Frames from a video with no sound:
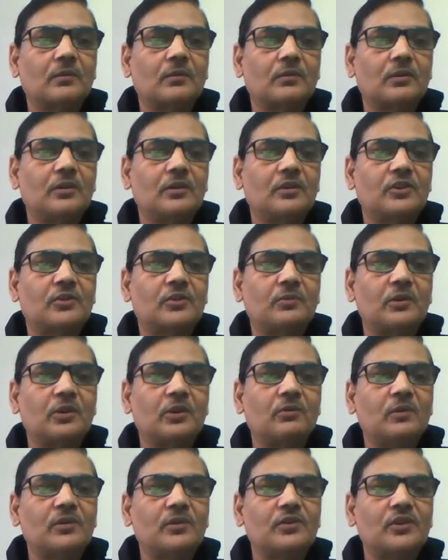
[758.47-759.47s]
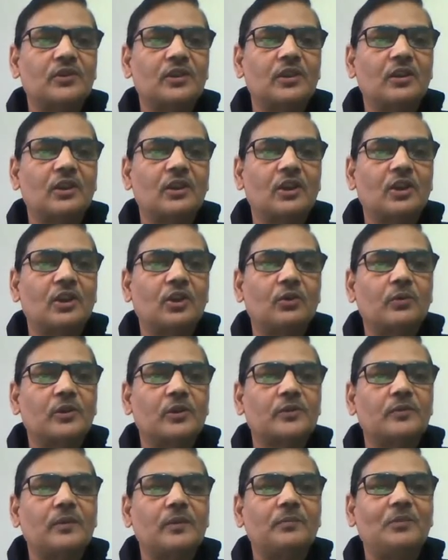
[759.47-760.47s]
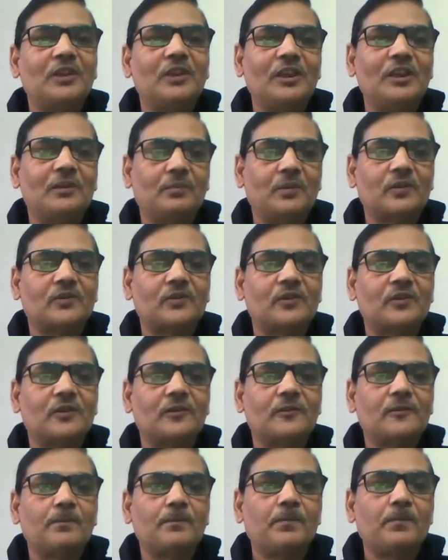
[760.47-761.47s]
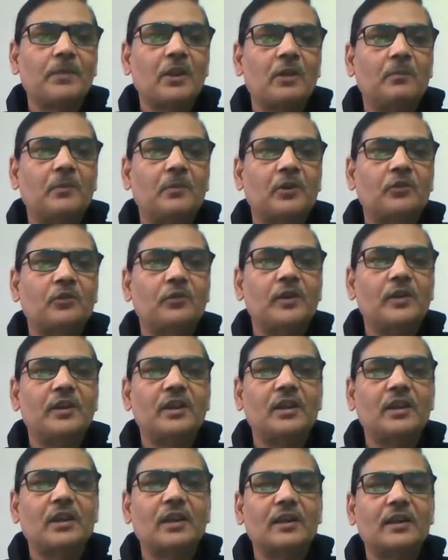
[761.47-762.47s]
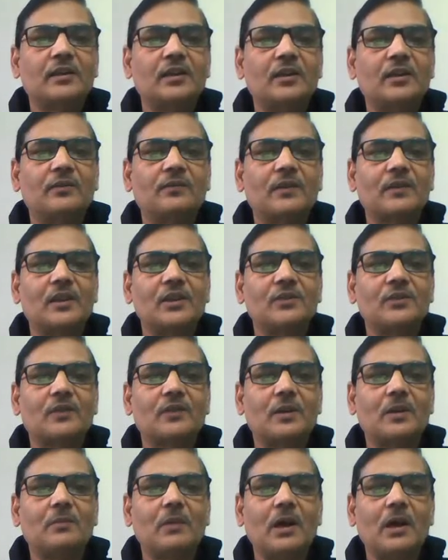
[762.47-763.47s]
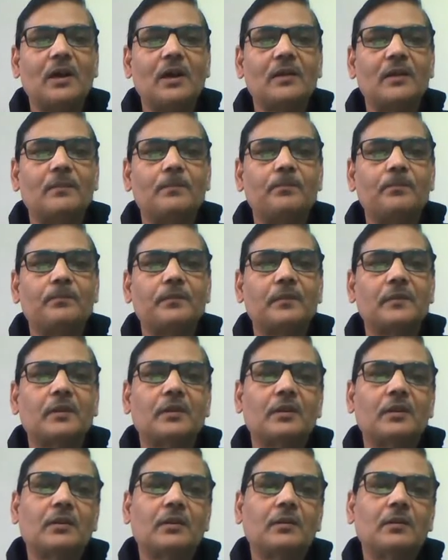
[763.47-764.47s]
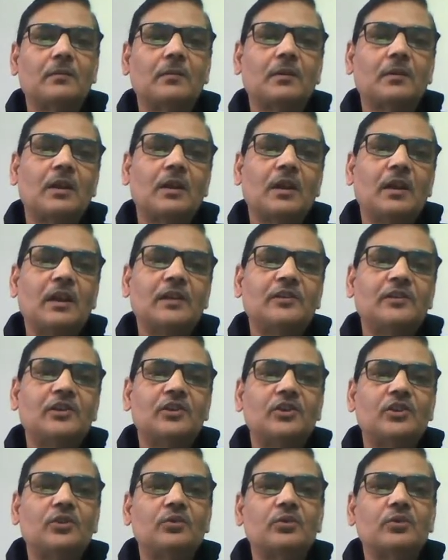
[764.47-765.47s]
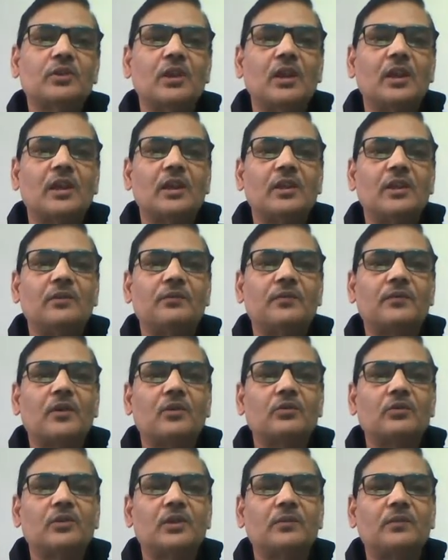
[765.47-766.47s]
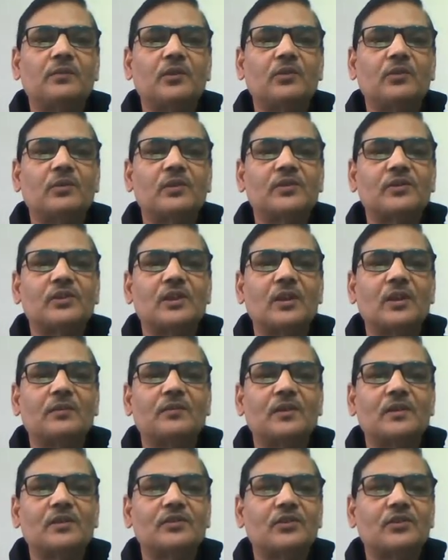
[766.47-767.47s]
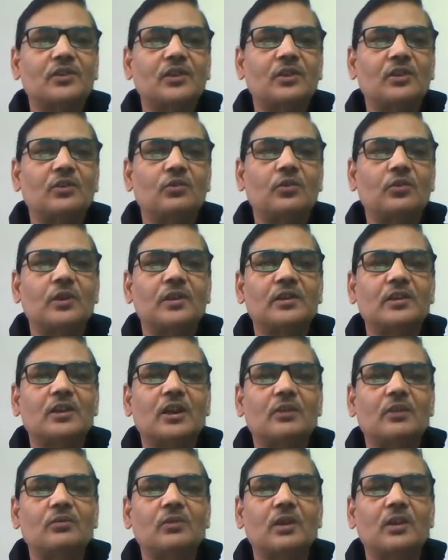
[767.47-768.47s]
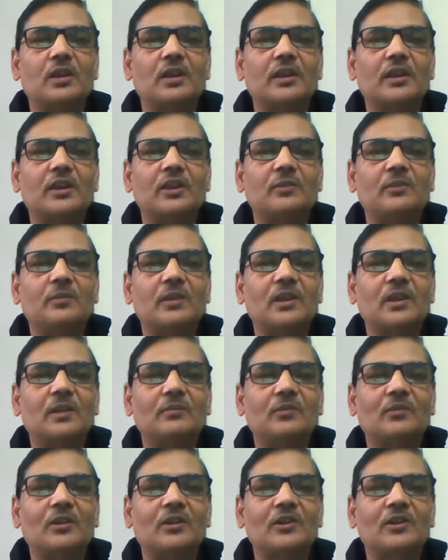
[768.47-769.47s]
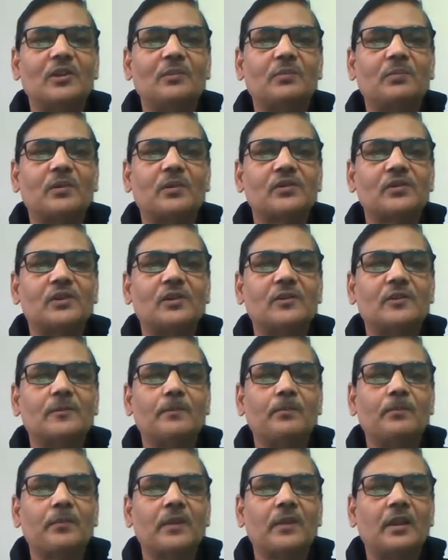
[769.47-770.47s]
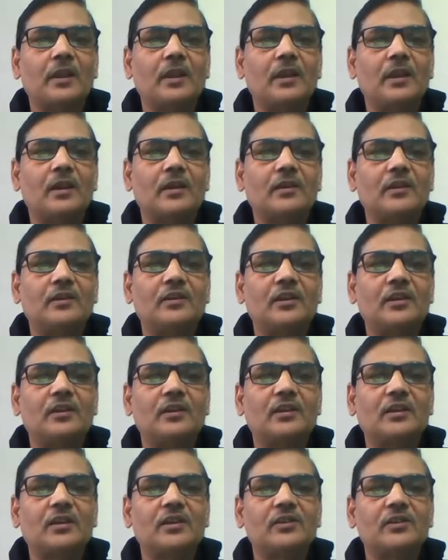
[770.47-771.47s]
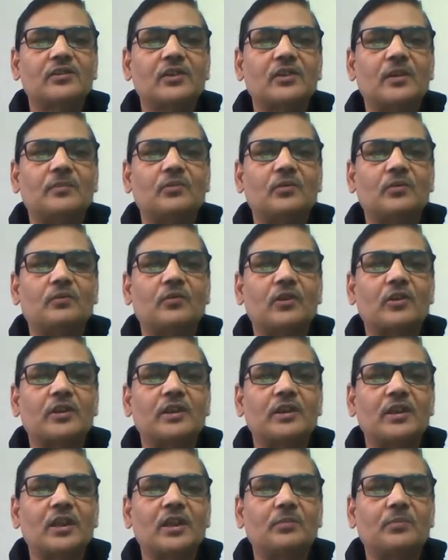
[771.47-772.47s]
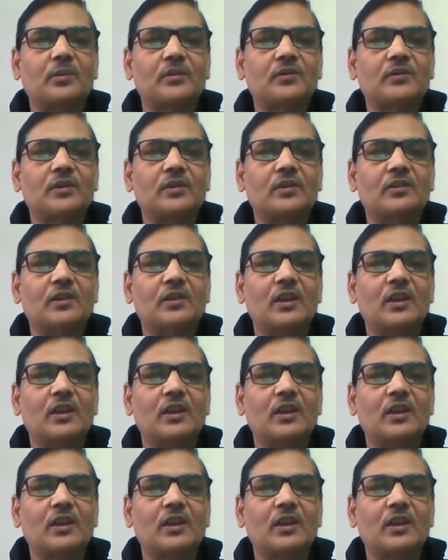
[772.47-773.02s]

its frequency was 15%. But when he collected flies from higher altitude, he found the frequency of EST going down. It became 30%. AR it increased up to 48%.